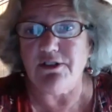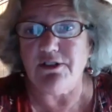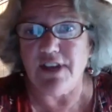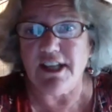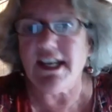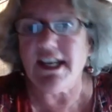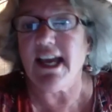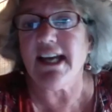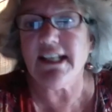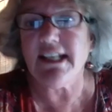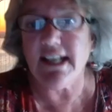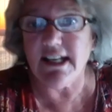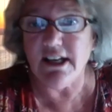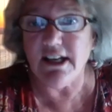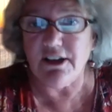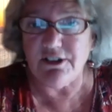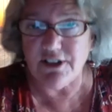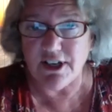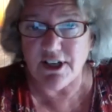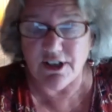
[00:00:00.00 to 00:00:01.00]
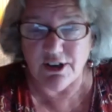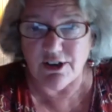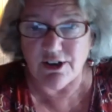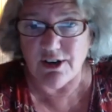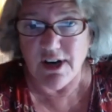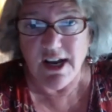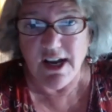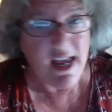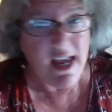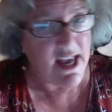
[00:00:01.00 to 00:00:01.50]
they can't get health care
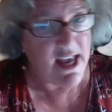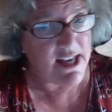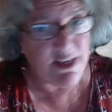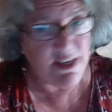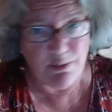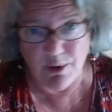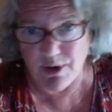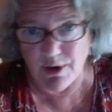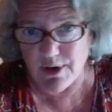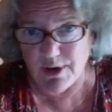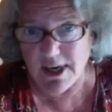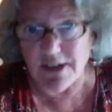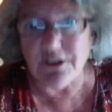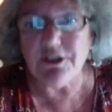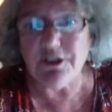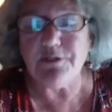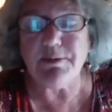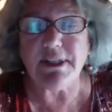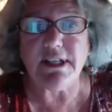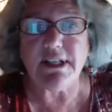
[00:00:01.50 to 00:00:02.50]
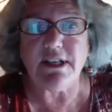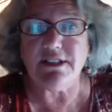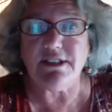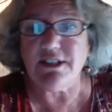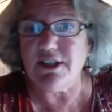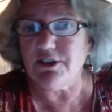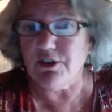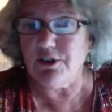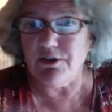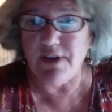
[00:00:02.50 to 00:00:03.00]
anywhere else because
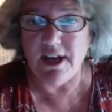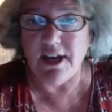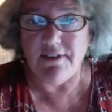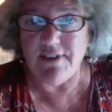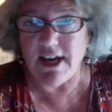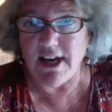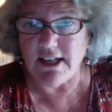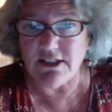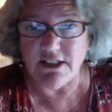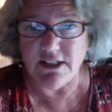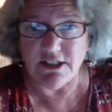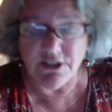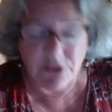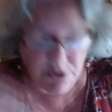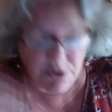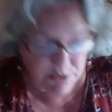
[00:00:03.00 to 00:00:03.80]
they don't have access to